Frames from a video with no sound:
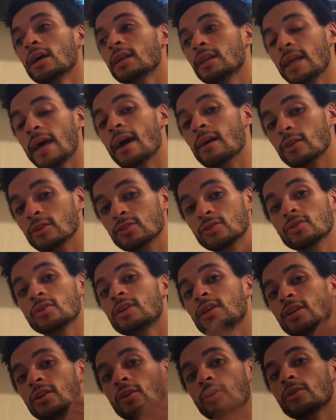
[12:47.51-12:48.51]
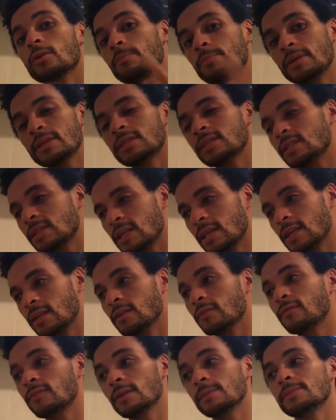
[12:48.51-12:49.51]
Now, let's look at it on the business end,
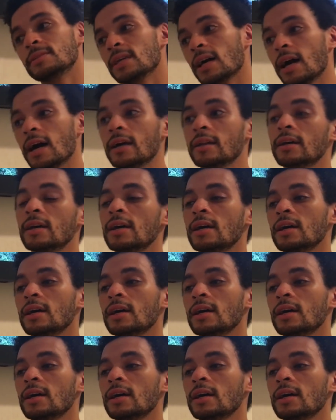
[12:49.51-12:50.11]
the flip side.